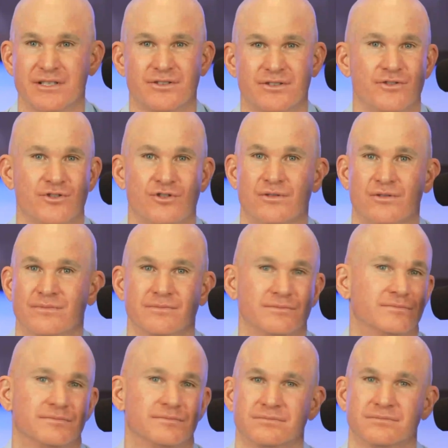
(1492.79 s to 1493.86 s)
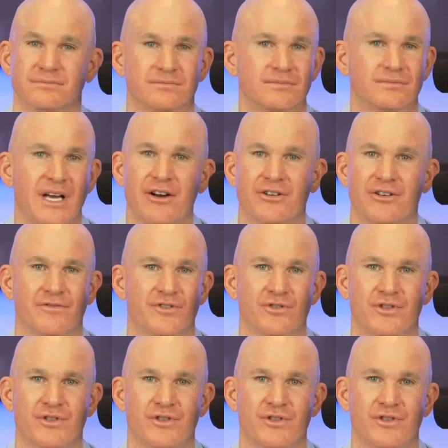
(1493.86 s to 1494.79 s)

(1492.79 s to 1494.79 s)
How do you view